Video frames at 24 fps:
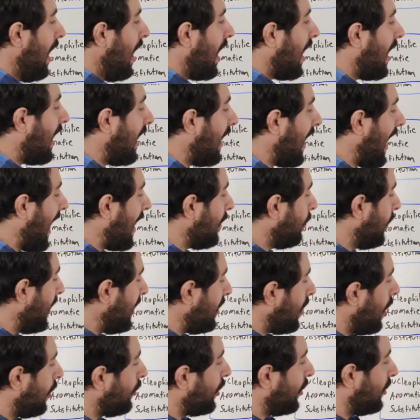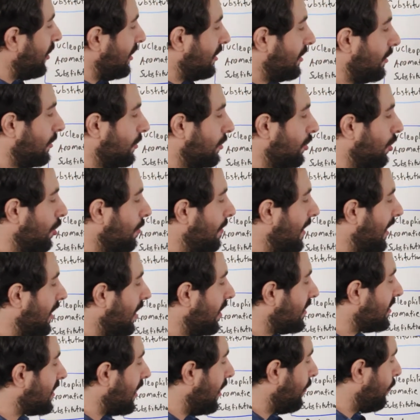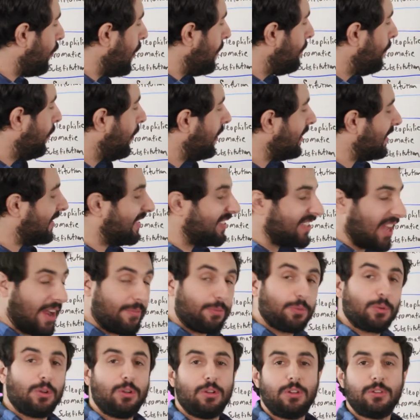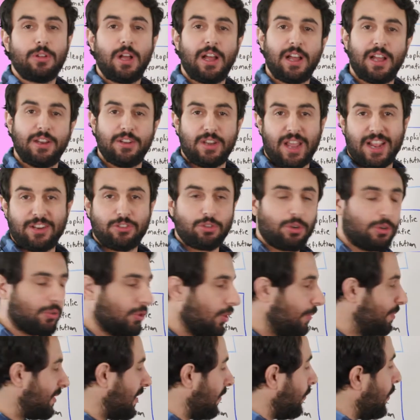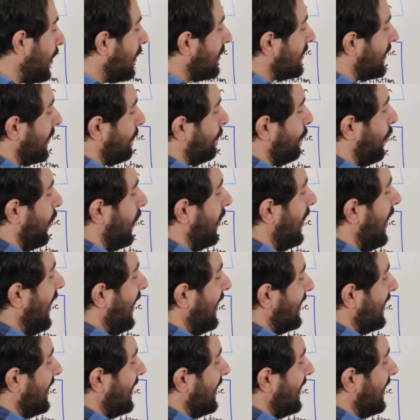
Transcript: And we know that this is true because if we put several nitro groups, if we put,